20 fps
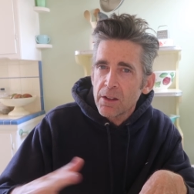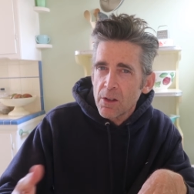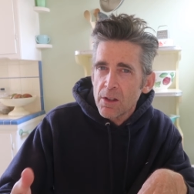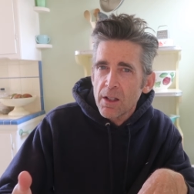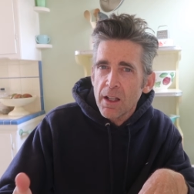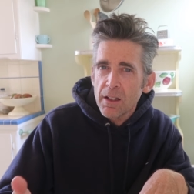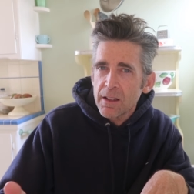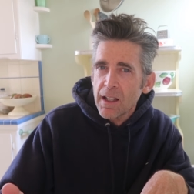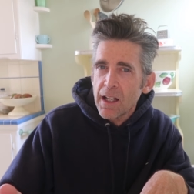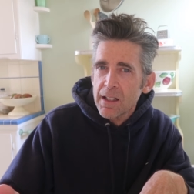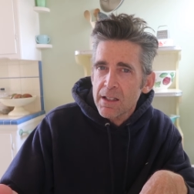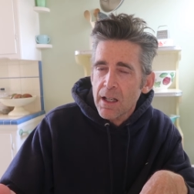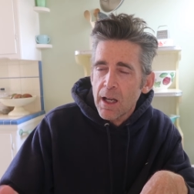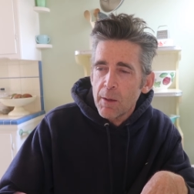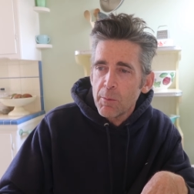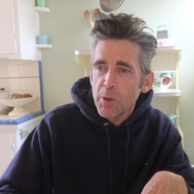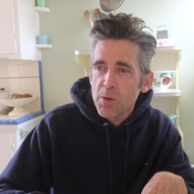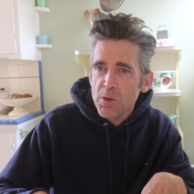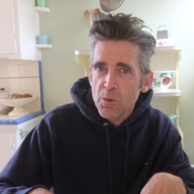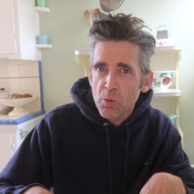At, the, at that
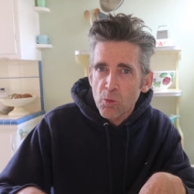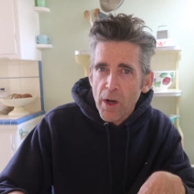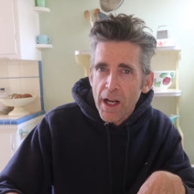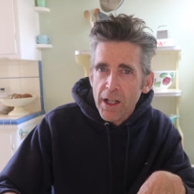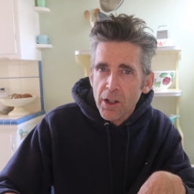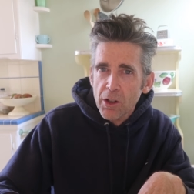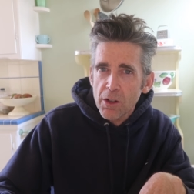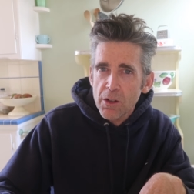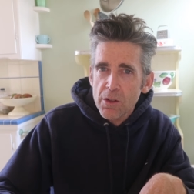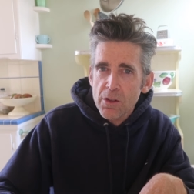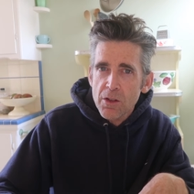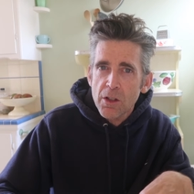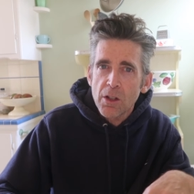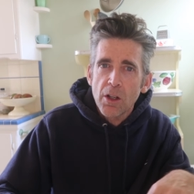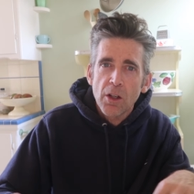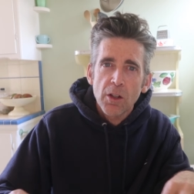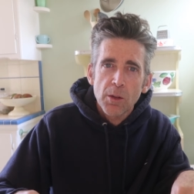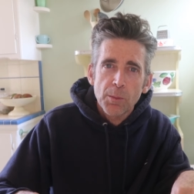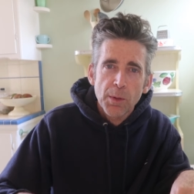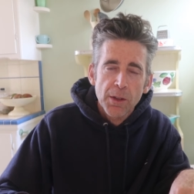time, it was records. You
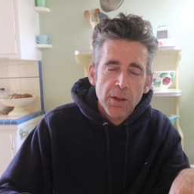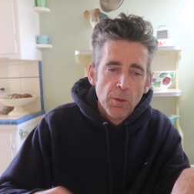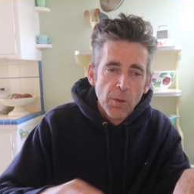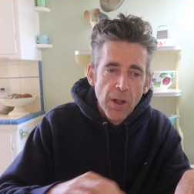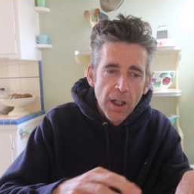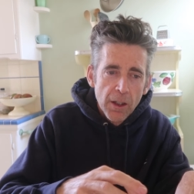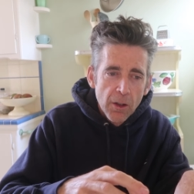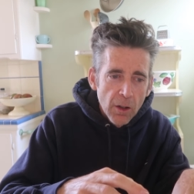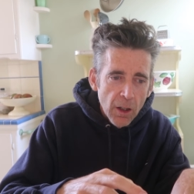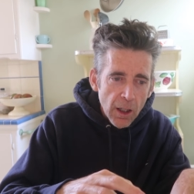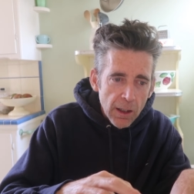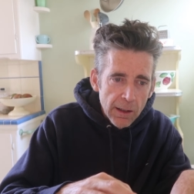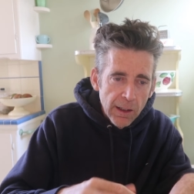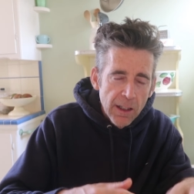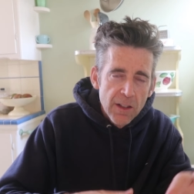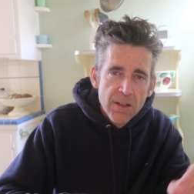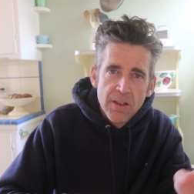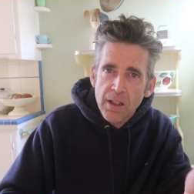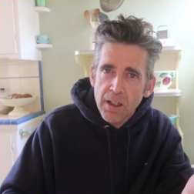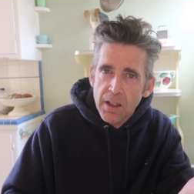know, you'd put the record on,
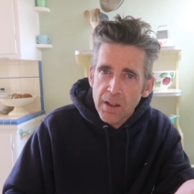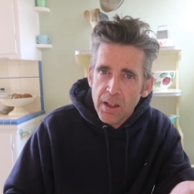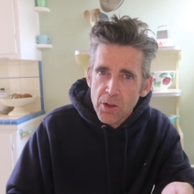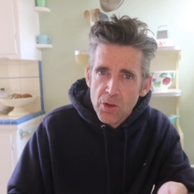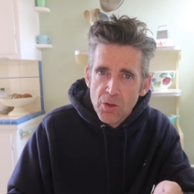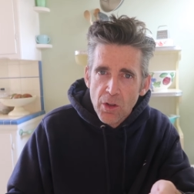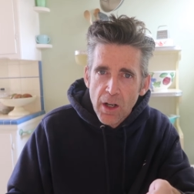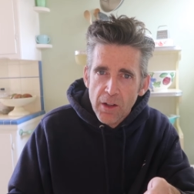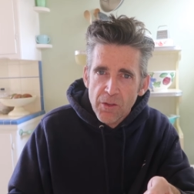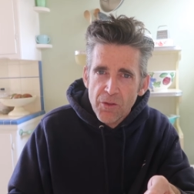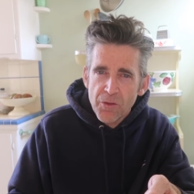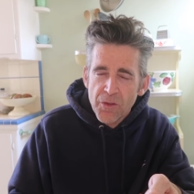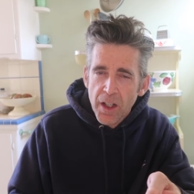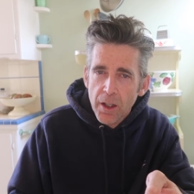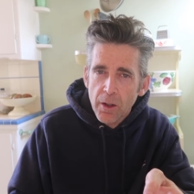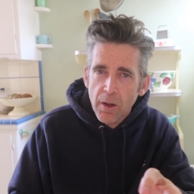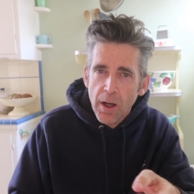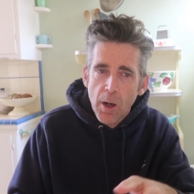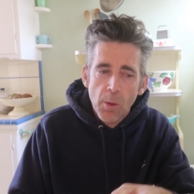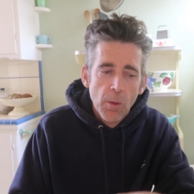listen, and then try to
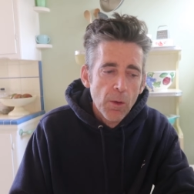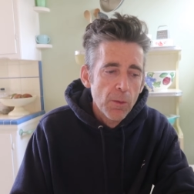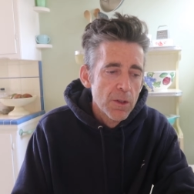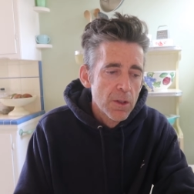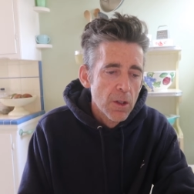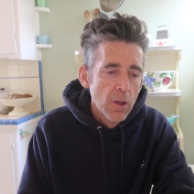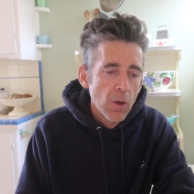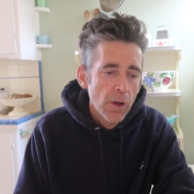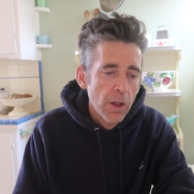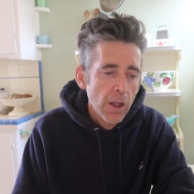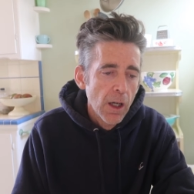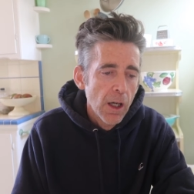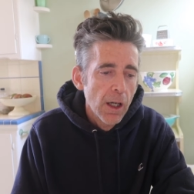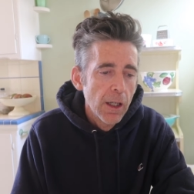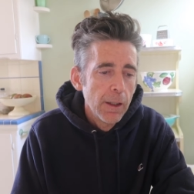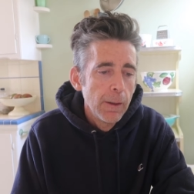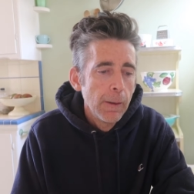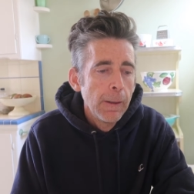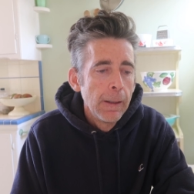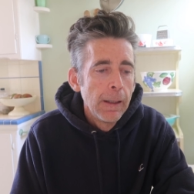figure out what was going
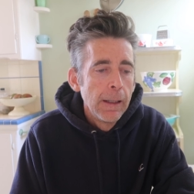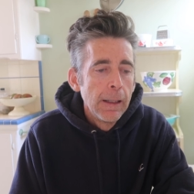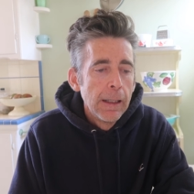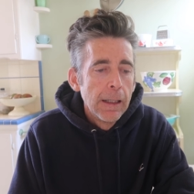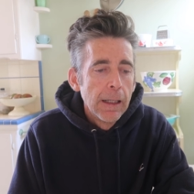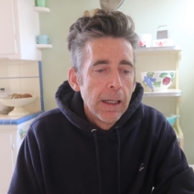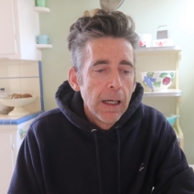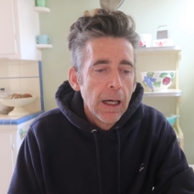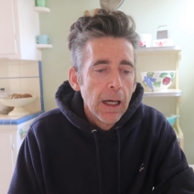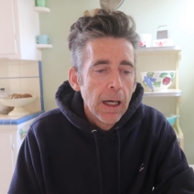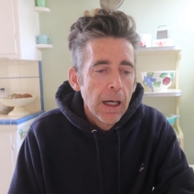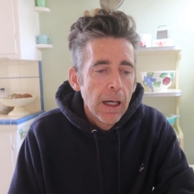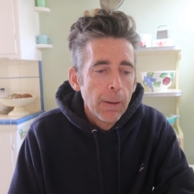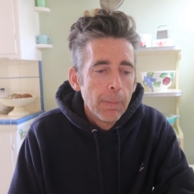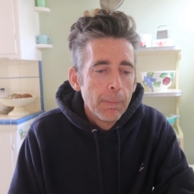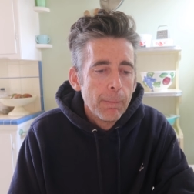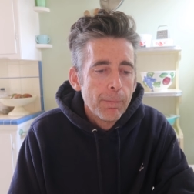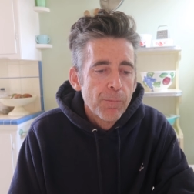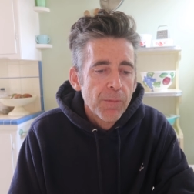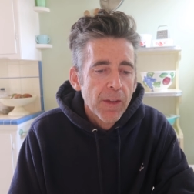on.
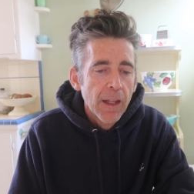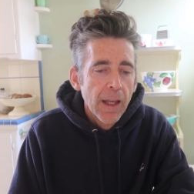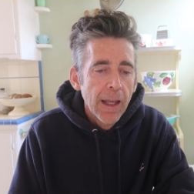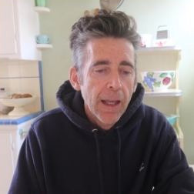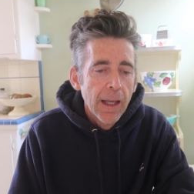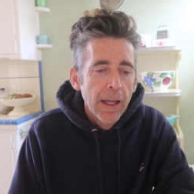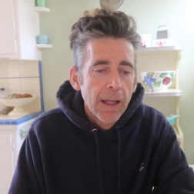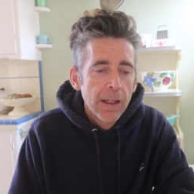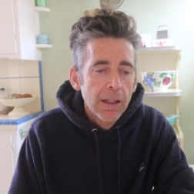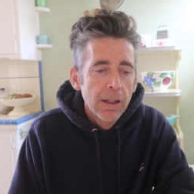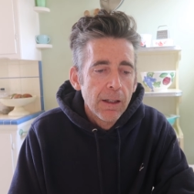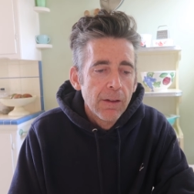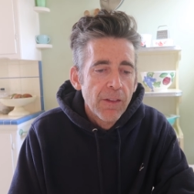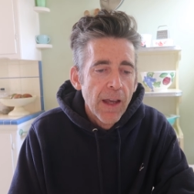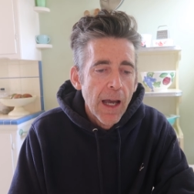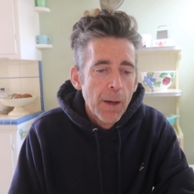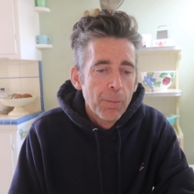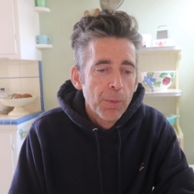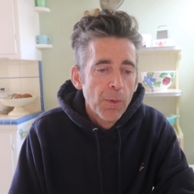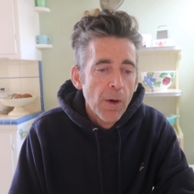Um, and
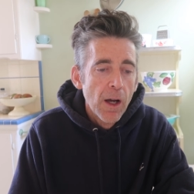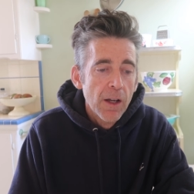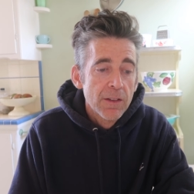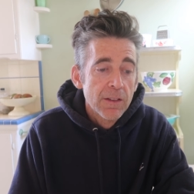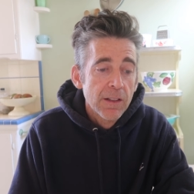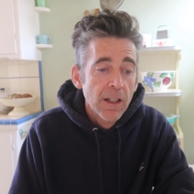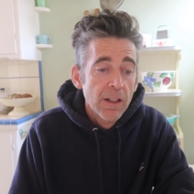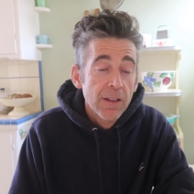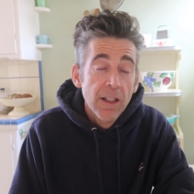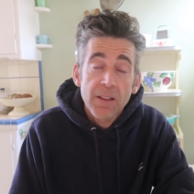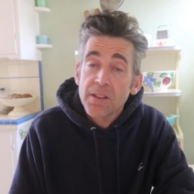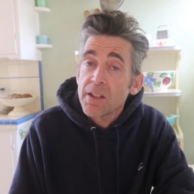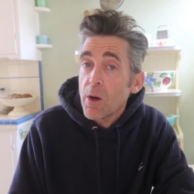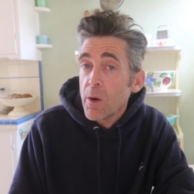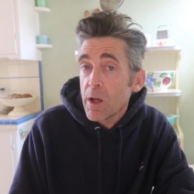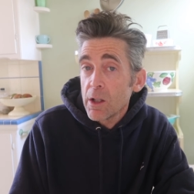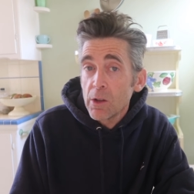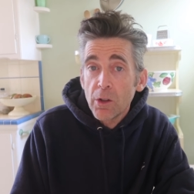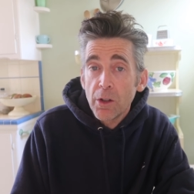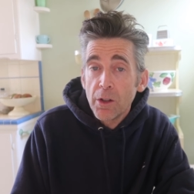that process, that's how
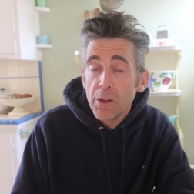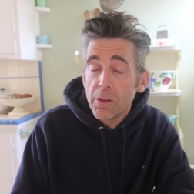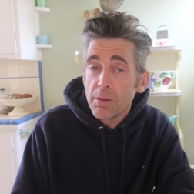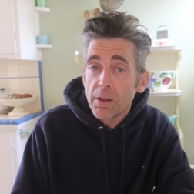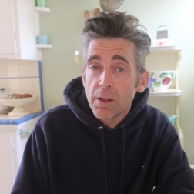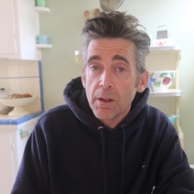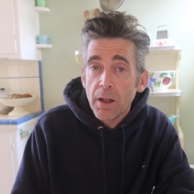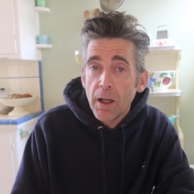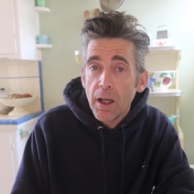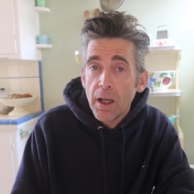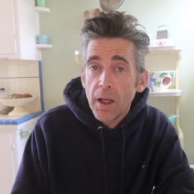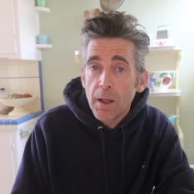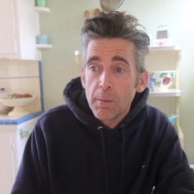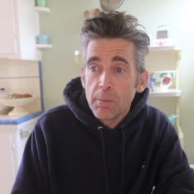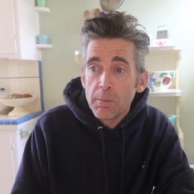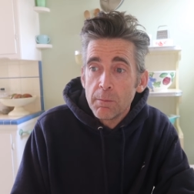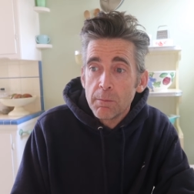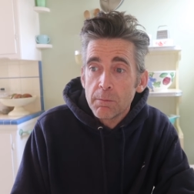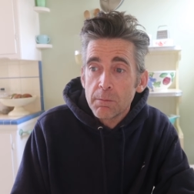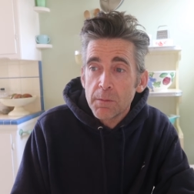I learned.
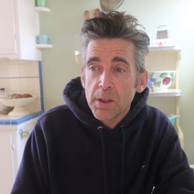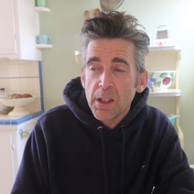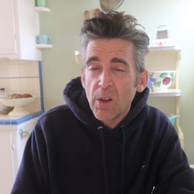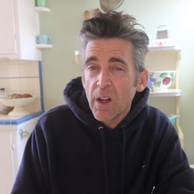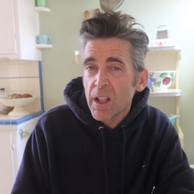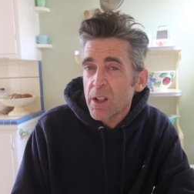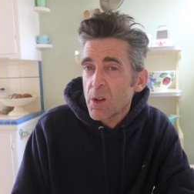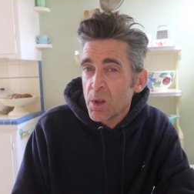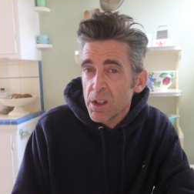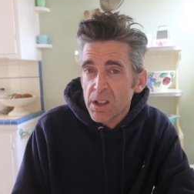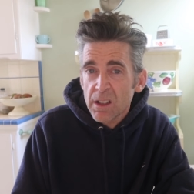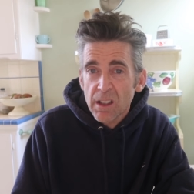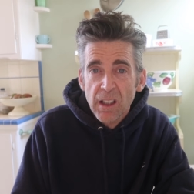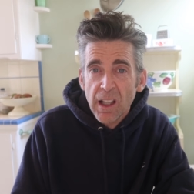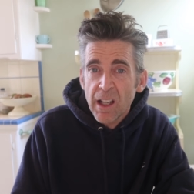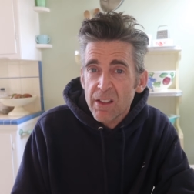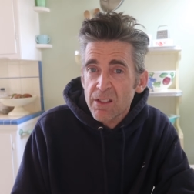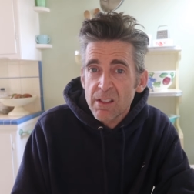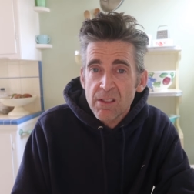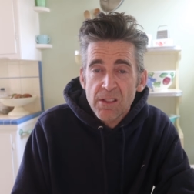Um, you know, I quit the
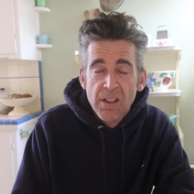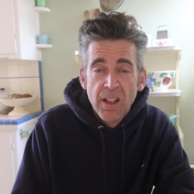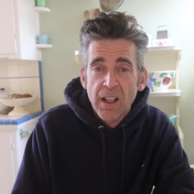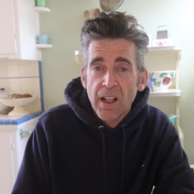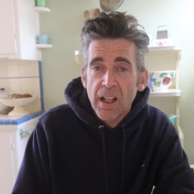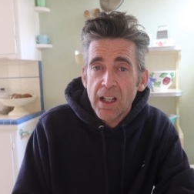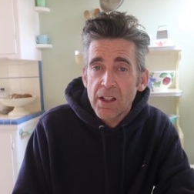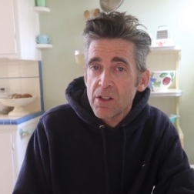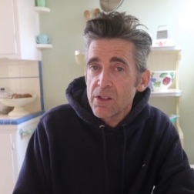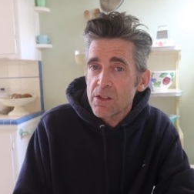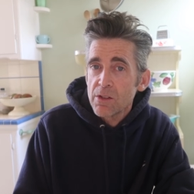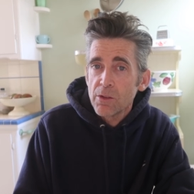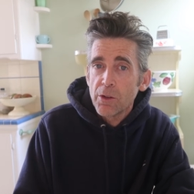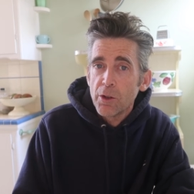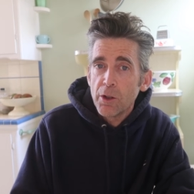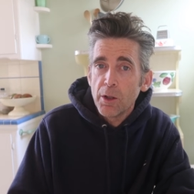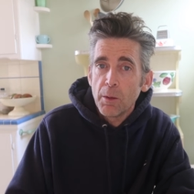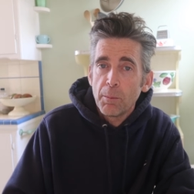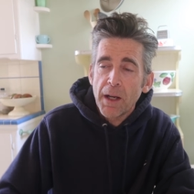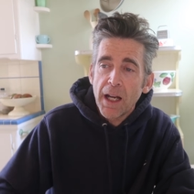lessons and then I just
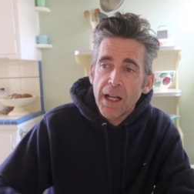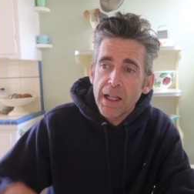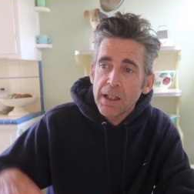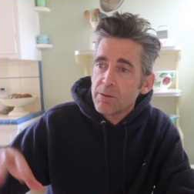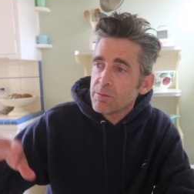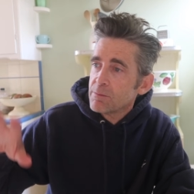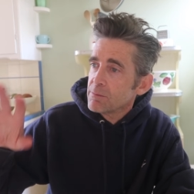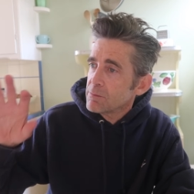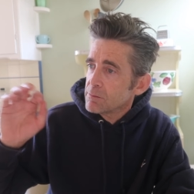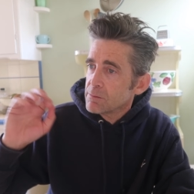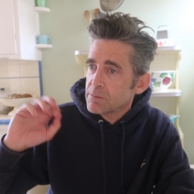learned by